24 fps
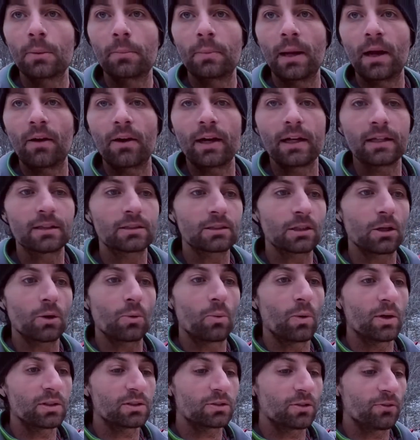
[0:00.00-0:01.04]
bearing, so
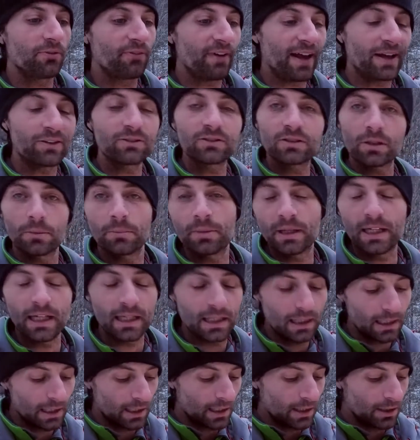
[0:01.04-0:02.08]
once you found
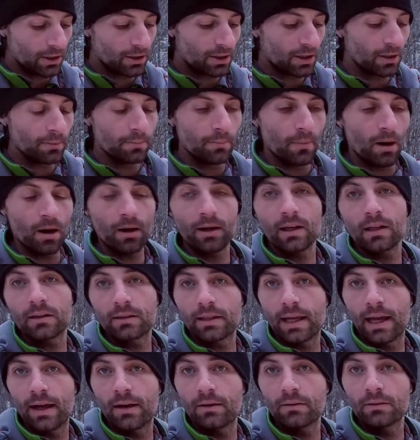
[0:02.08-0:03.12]
somebody, you can mark it
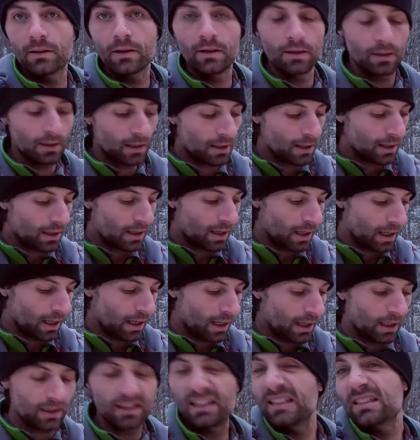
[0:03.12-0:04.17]
down.
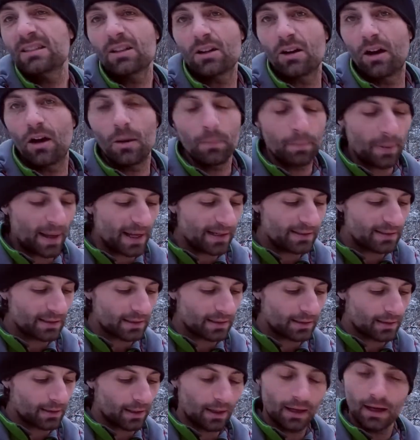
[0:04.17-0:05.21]
These are all basic
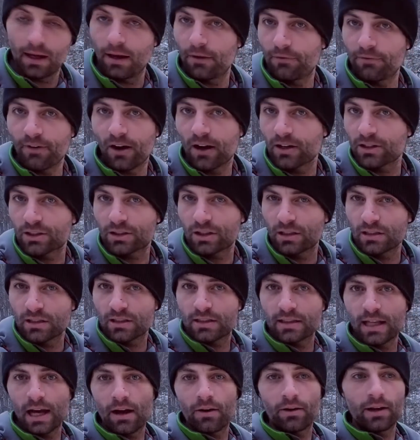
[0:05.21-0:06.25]
functions
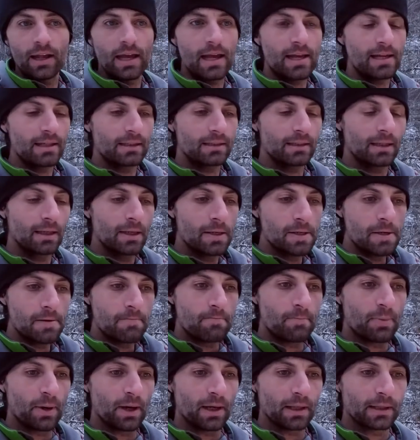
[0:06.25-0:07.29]
nowadays,
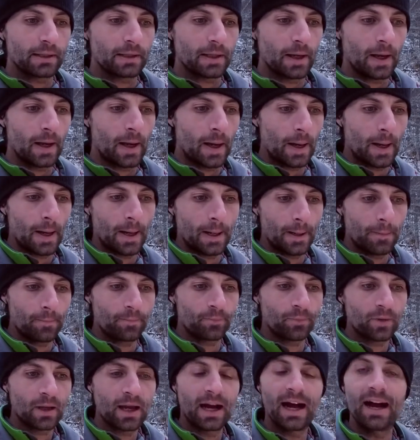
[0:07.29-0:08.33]
but
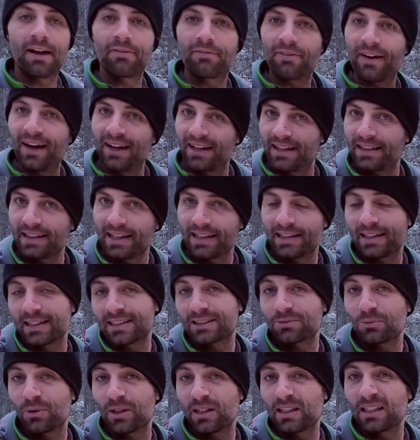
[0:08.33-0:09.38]
I find that
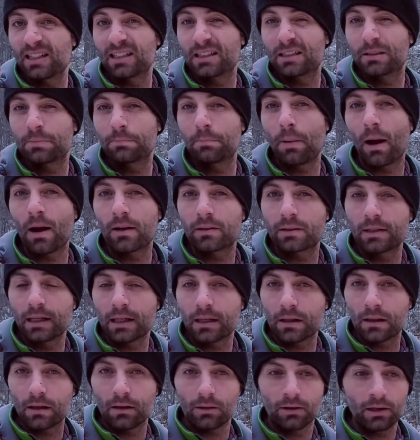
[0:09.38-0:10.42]
this one is
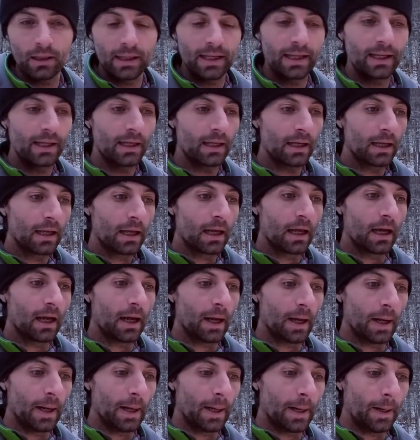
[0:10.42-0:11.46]
particularly,
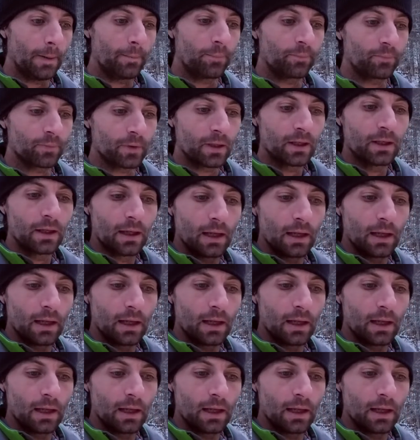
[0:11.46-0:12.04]
you